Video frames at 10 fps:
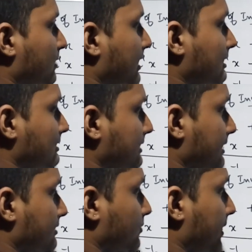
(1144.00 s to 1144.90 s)
minus
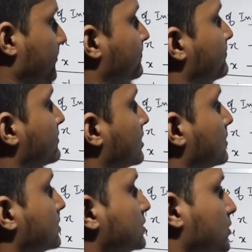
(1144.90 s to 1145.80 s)
xy.
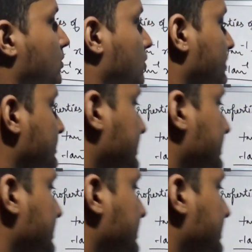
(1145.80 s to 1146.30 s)
So in the